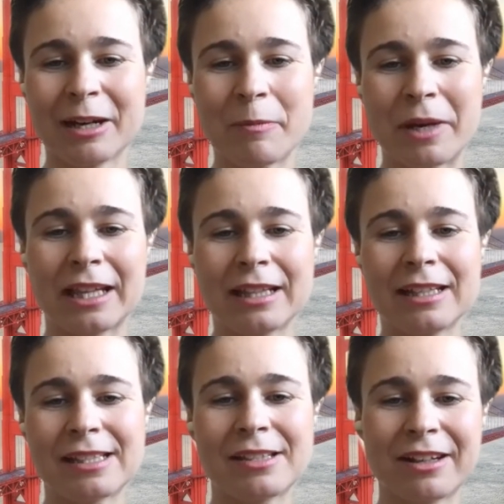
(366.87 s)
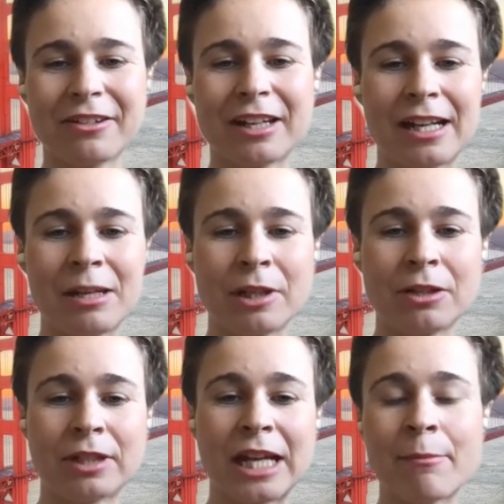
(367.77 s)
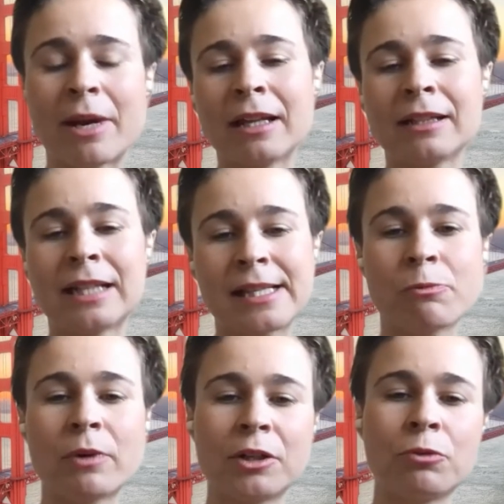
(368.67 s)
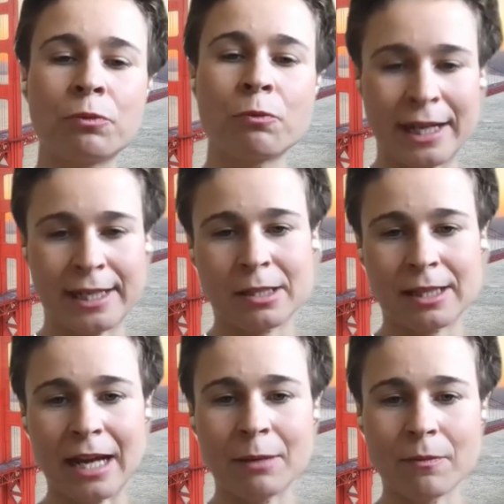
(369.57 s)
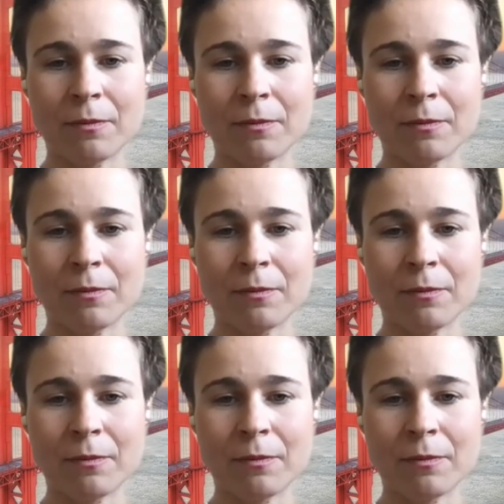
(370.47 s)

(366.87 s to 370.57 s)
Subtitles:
but at least you're gonna limit your time, and that's where you waste time.